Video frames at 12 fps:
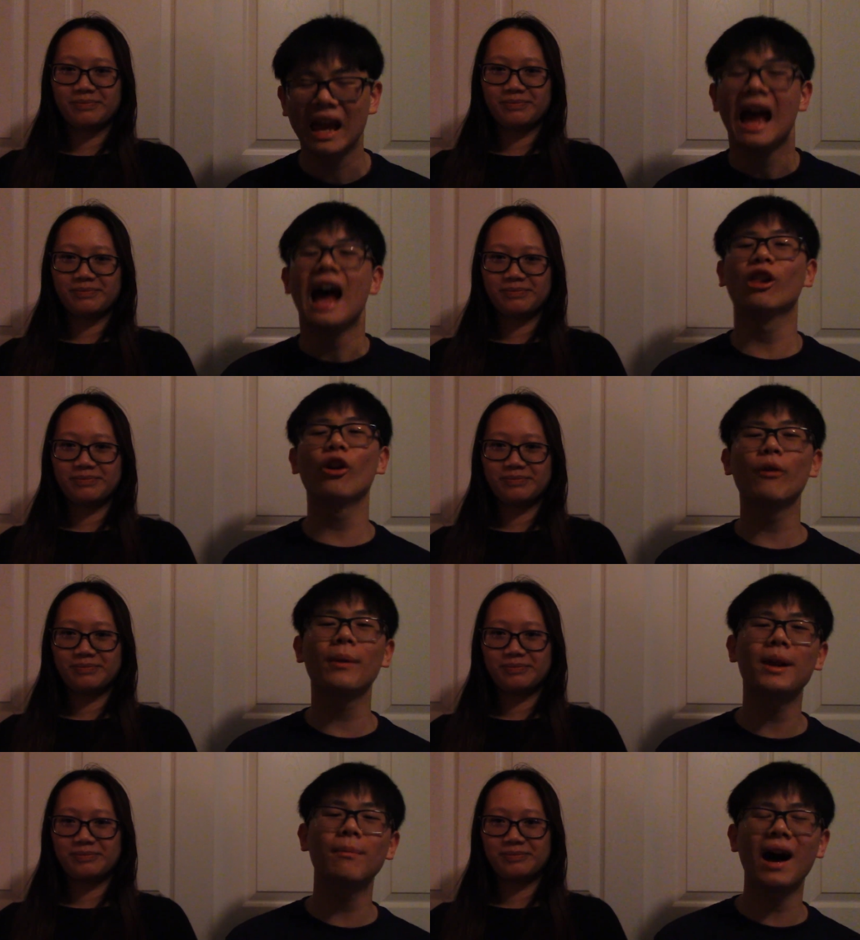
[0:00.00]
Speaker 1: Hello
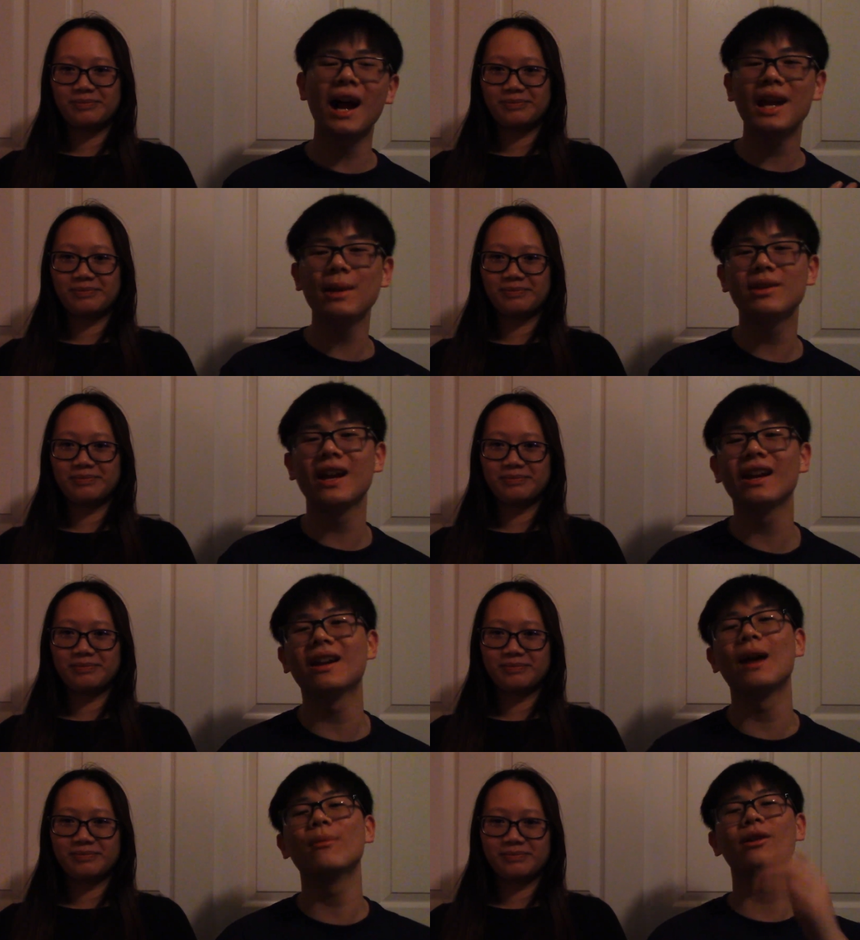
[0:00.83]
everybody, my name's
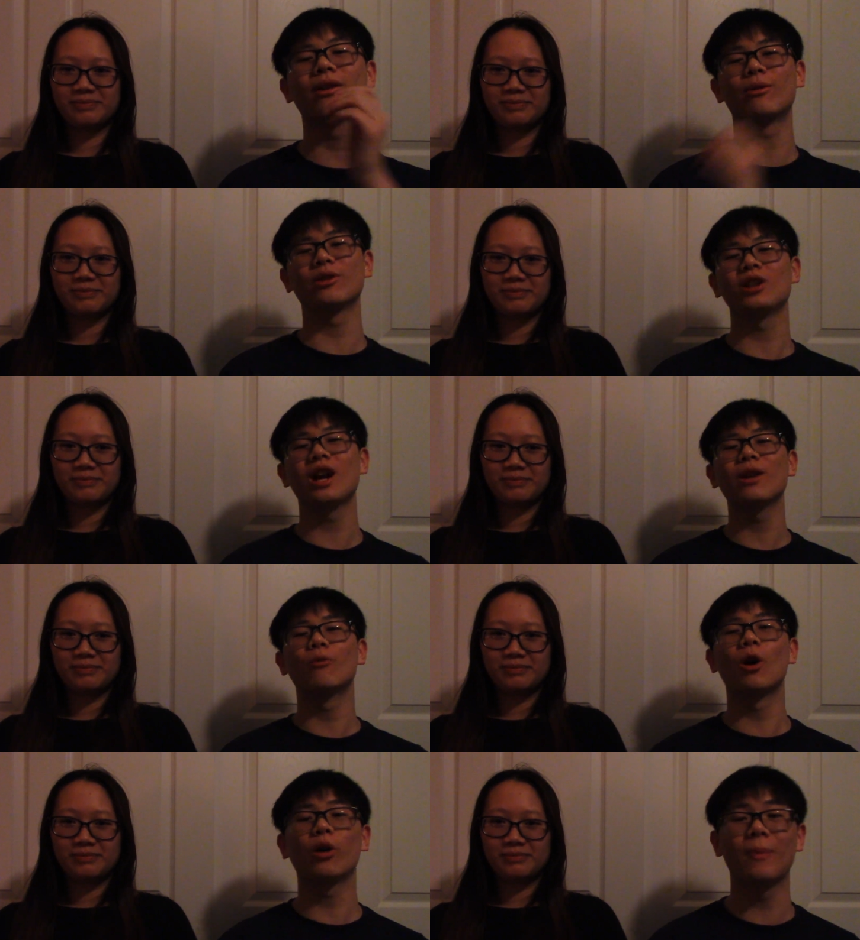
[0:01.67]
Hayden, I'm here with
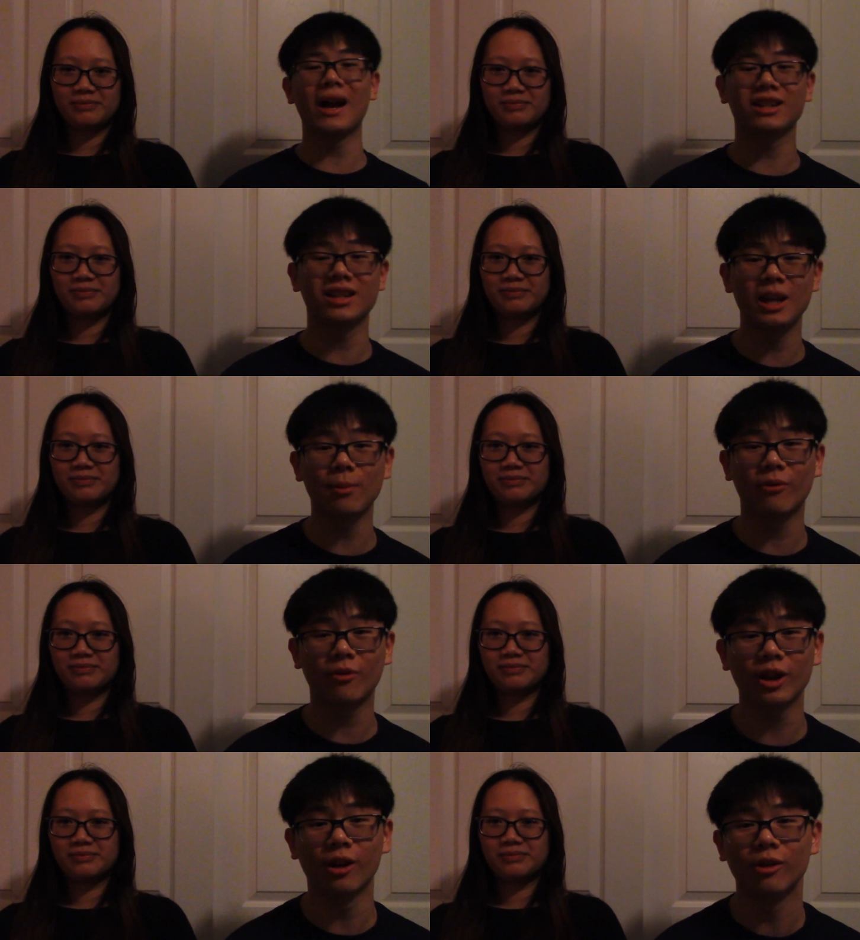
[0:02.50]
Shannon, welcome back to Keep It
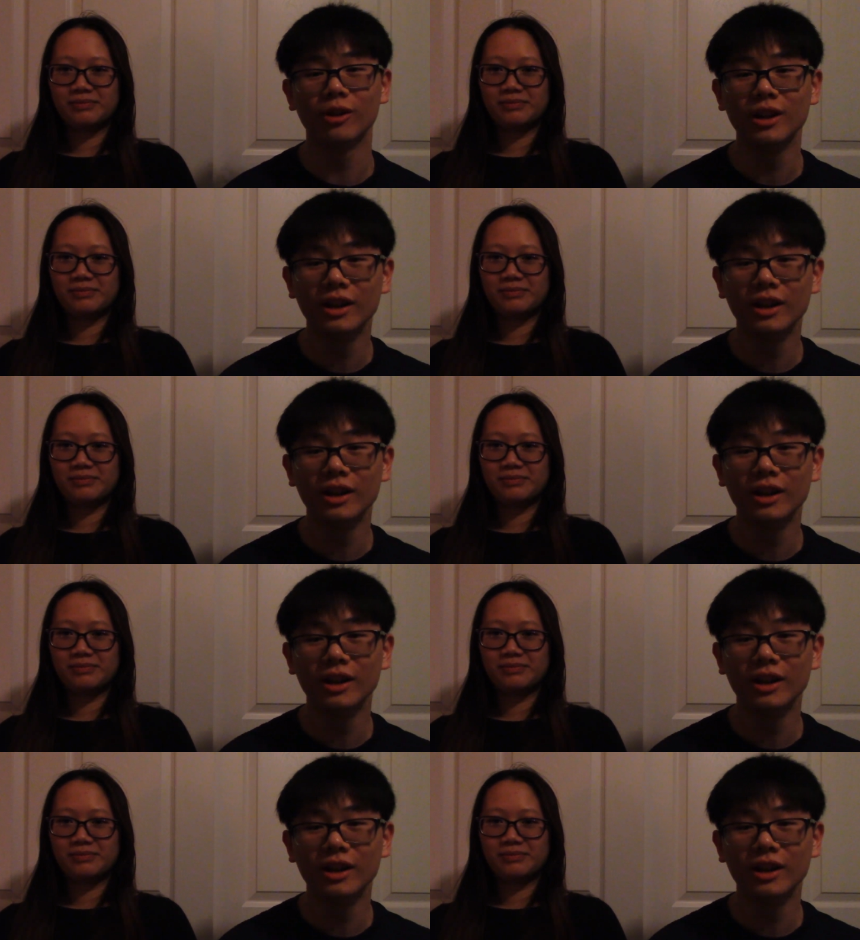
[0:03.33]
Reel.